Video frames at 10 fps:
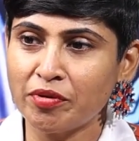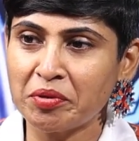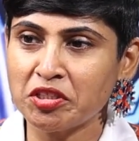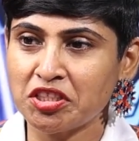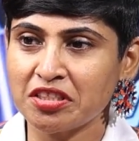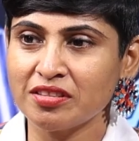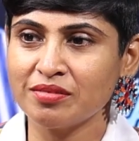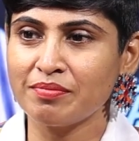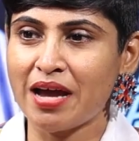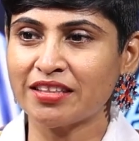
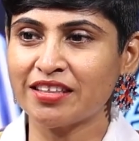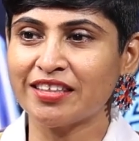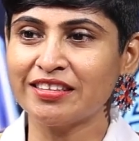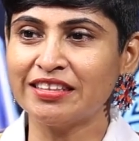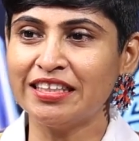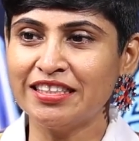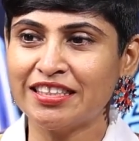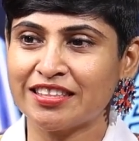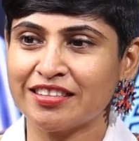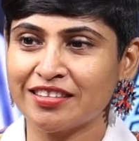information mankind
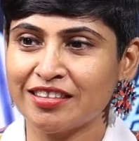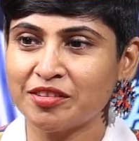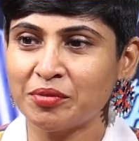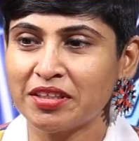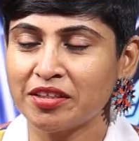needs, that will